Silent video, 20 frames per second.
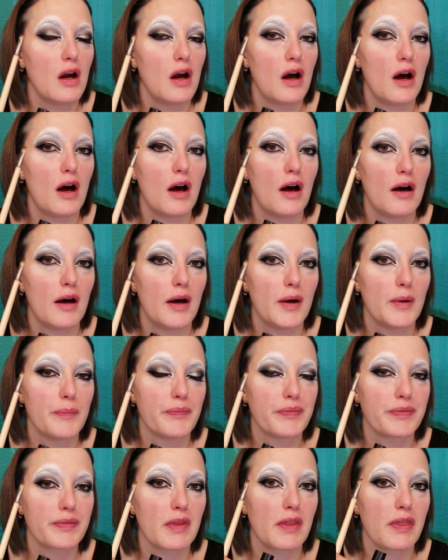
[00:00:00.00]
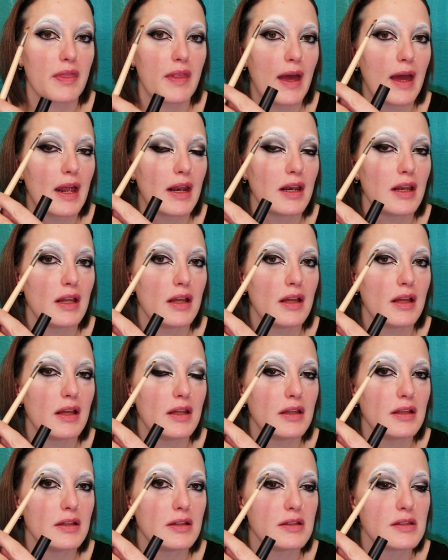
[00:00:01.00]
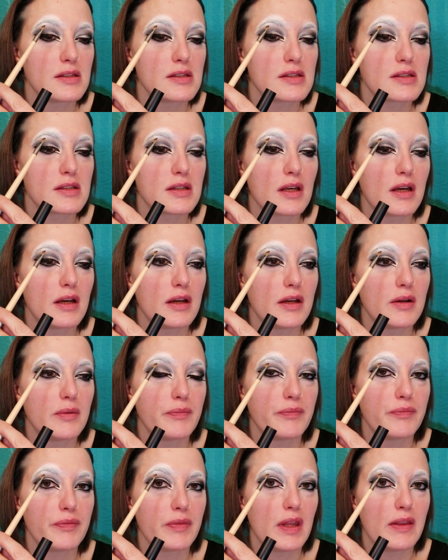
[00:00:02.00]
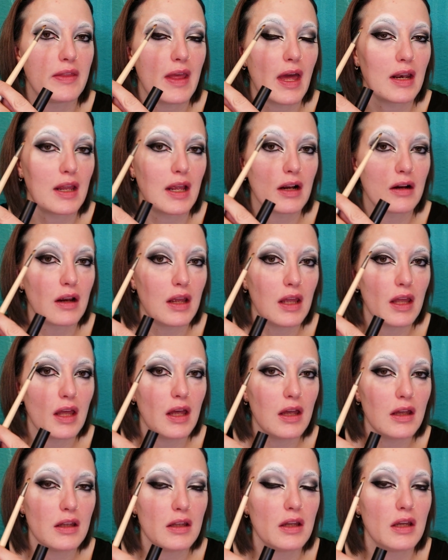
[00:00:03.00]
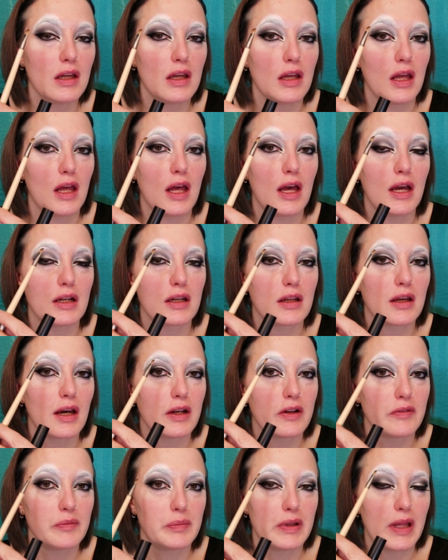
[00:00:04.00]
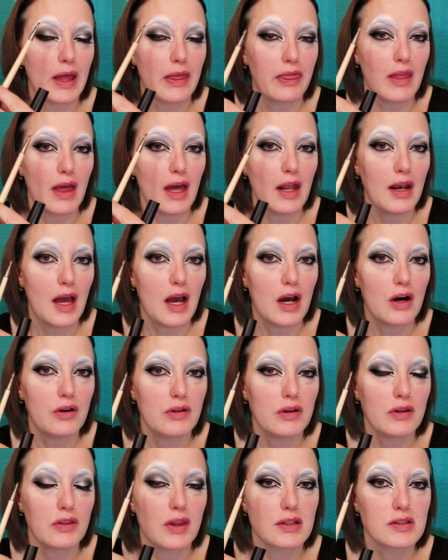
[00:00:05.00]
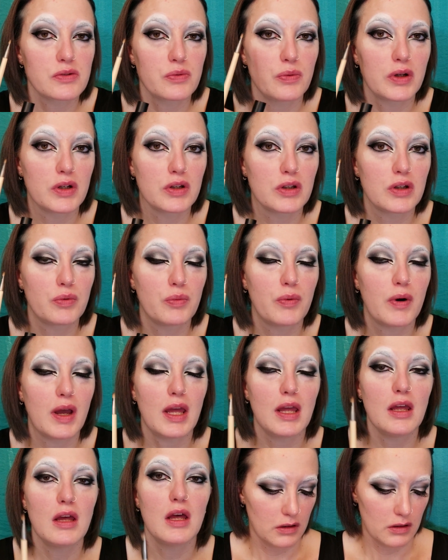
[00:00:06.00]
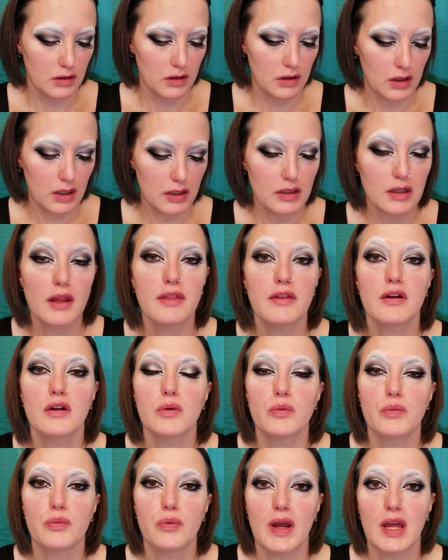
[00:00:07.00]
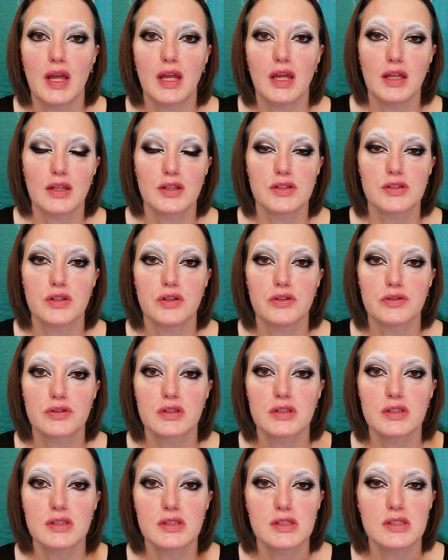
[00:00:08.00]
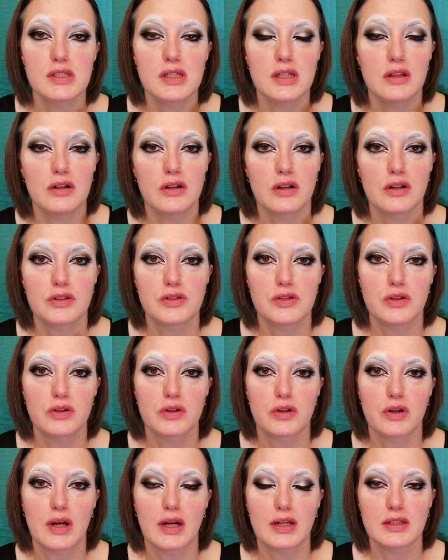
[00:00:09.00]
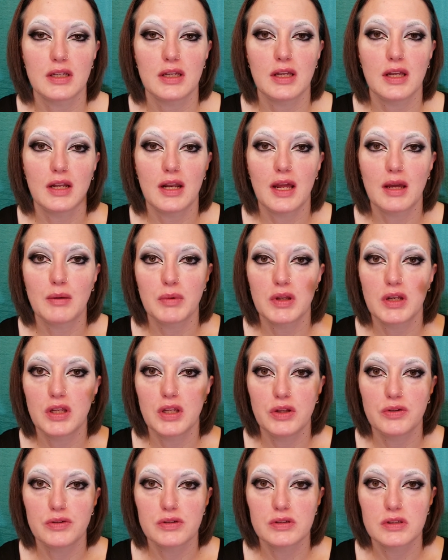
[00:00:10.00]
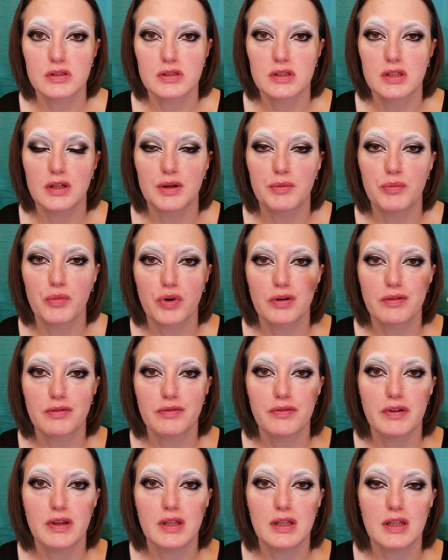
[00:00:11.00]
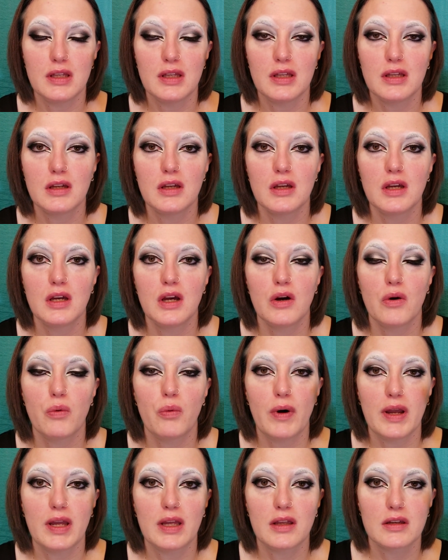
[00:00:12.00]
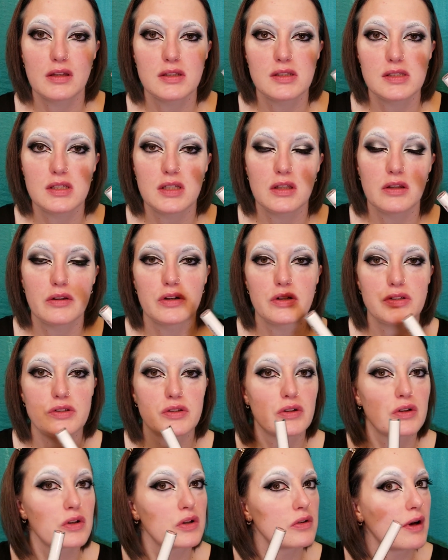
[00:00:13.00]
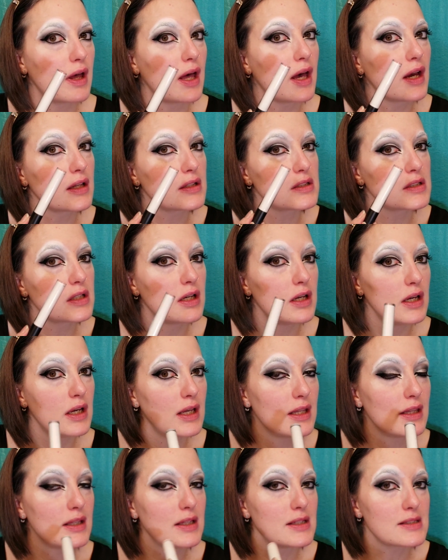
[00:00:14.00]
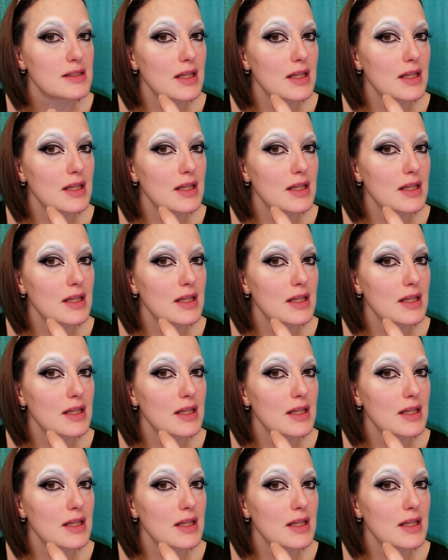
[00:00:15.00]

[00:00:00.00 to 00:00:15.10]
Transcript: that is in that area and kind of blend that out. That's one good way. Another way is to use concealer to correct it, and I'm going to use the Morphe white concealer to correct this